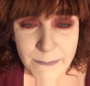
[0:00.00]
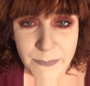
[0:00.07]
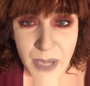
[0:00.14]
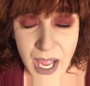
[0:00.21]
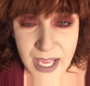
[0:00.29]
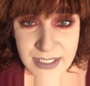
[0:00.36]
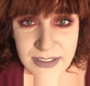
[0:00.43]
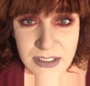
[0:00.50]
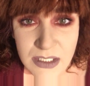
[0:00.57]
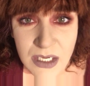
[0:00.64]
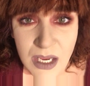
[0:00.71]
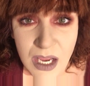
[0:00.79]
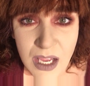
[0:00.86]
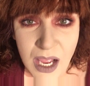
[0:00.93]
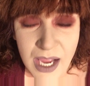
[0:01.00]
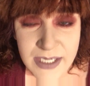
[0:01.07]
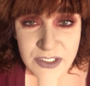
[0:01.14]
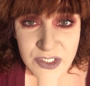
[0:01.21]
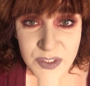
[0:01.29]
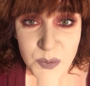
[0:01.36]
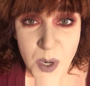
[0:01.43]
But I
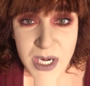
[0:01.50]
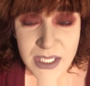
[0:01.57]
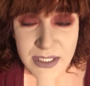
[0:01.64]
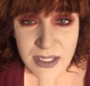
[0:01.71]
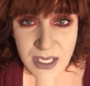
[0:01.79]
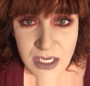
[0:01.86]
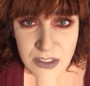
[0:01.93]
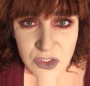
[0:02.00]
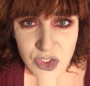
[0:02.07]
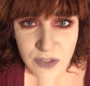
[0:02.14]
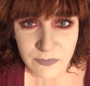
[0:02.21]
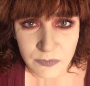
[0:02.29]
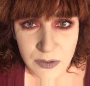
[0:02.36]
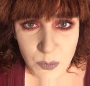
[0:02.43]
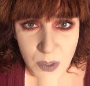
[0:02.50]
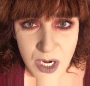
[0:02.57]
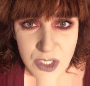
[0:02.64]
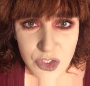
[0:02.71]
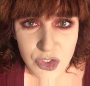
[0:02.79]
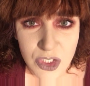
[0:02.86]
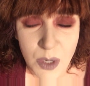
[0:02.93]
just want to thank Geoffrey
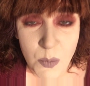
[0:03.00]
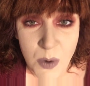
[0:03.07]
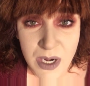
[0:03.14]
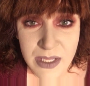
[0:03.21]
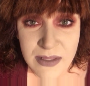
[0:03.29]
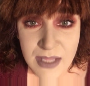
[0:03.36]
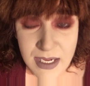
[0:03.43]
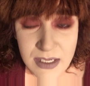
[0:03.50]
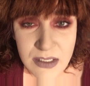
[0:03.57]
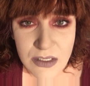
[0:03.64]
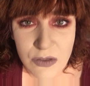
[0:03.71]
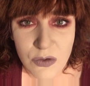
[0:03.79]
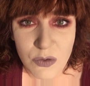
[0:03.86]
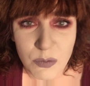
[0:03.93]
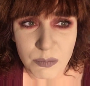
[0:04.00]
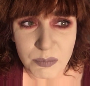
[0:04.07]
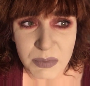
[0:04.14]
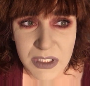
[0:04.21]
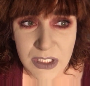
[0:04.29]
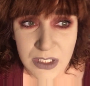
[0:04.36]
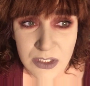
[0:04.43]
Rush. I want to thank you
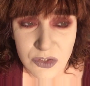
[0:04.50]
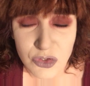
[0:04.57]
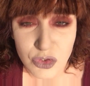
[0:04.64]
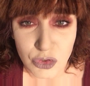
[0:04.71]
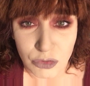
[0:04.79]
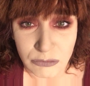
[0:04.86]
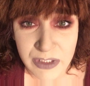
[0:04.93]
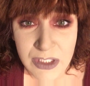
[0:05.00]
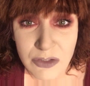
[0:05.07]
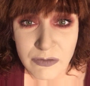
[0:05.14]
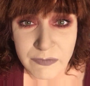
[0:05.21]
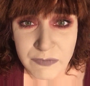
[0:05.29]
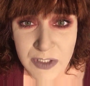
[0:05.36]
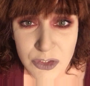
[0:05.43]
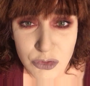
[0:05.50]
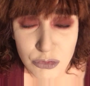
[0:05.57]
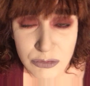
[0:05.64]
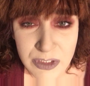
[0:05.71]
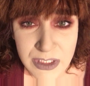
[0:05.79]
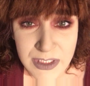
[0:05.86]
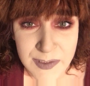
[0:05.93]
because your legal
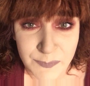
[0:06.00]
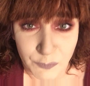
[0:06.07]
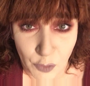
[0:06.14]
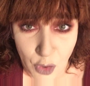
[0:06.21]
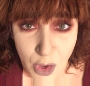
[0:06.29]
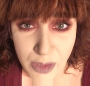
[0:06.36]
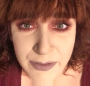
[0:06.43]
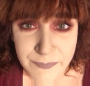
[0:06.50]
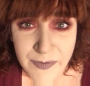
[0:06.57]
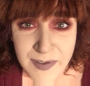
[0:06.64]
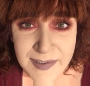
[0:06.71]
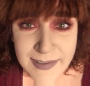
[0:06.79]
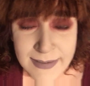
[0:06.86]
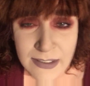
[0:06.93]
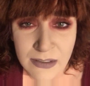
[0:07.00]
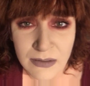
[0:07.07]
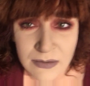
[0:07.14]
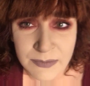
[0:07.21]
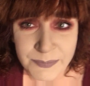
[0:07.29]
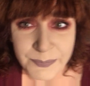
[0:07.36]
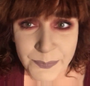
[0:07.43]
victory is for all of us.
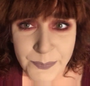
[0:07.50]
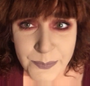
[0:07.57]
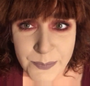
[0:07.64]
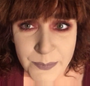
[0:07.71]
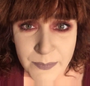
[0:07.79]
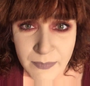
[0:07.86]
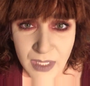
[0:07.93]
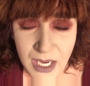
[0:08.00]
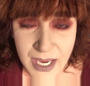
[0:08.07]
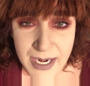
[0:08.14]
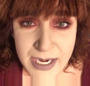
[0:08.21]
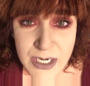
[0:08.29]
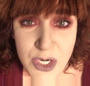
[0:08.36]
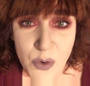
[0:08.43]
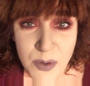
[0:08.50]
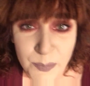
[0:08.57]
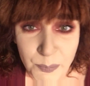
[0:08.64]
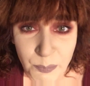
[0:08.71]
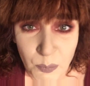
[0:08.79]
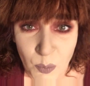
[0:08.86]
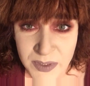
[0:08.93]
And I know it
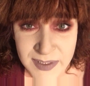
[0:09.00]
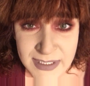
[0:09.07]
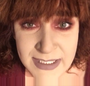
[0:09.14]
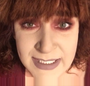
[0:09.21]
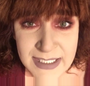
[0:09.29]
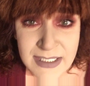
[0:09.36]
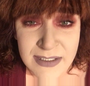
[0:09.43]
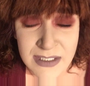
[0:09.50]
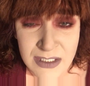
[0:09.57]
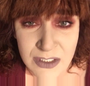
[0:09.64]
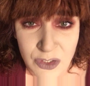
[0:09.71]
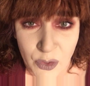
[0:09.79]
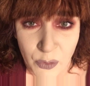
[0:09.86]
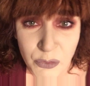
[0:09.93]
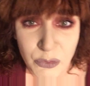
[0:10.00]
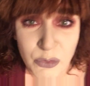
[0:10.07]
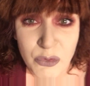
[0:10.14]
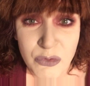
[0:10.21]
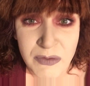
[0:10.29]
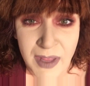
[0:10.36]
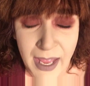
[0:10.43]
wasn't easy to go
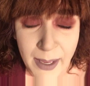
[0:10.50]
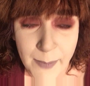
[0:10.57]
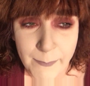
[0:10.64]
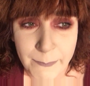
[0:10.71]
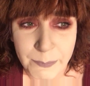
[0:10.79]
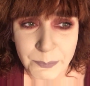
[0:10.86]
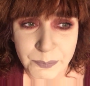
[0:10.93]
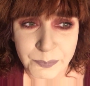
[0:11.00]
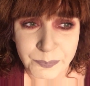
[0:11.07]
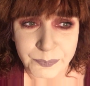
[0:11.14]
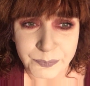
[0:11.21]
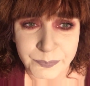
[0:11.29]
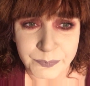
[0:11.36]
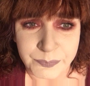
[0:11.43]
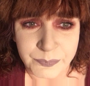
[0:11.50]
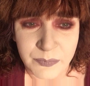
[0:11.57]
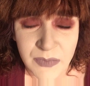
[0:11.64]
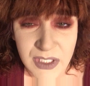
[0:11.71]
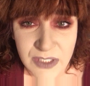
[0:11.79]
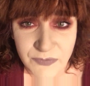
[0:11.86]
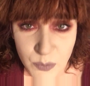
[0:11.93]
through that,
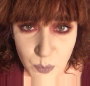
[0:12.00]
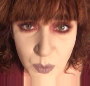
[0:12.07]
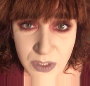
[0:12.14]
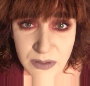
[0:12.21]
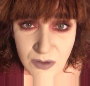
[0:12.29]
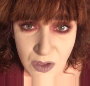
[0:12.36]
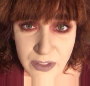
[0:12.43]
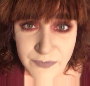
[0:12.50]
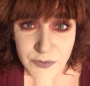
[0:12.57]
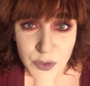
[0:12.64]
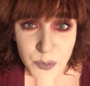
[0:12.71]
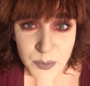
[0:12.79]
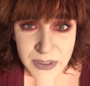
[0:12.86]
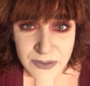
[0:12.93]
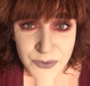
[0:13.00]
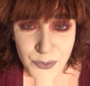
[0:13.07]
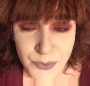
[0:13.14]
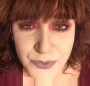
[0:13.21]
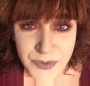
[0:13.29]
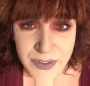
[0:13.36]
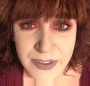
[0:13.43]
even with all of your
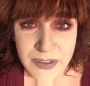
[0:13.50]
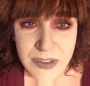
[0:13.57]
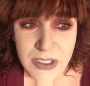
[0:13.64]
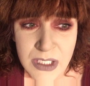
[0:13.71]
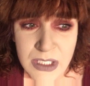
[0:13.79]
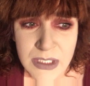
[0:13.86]
resources.